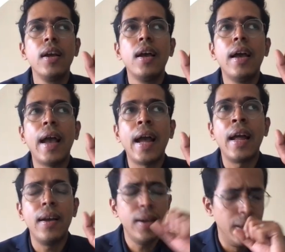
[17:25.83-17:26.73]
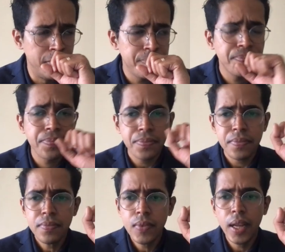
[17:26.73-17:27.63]

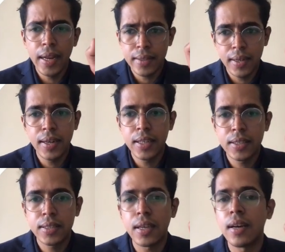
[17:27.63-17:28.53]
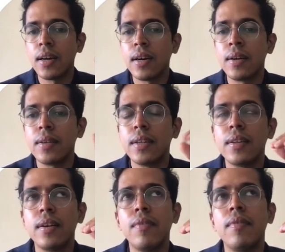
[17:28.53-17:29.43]
And third is
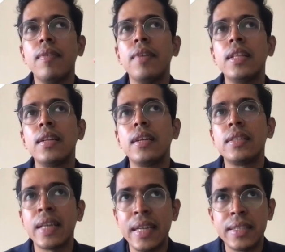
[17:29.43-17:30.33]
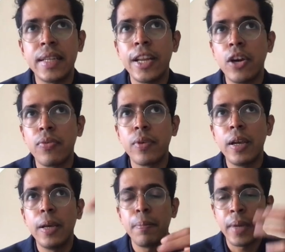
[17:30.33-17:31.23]
whether there is a history of
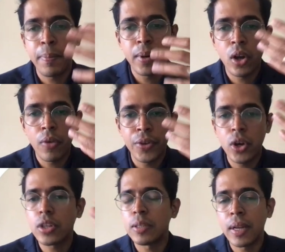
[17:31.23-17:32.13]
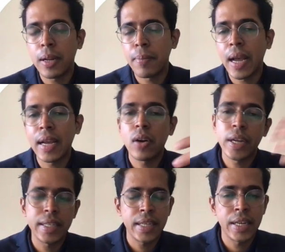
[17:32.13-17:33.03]
people of your similar background
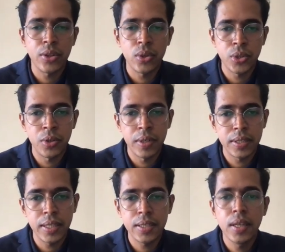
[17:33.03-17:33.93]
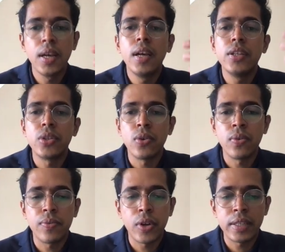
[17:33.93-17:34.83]
getting into those universities. So
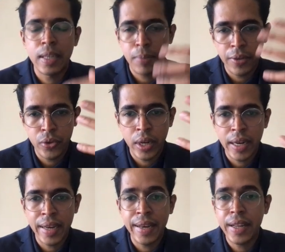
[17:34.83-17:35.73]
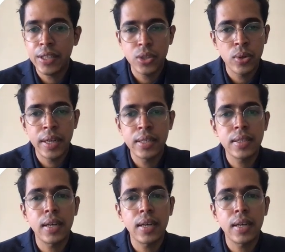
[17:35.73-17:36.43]
for example, if you are an Indian student,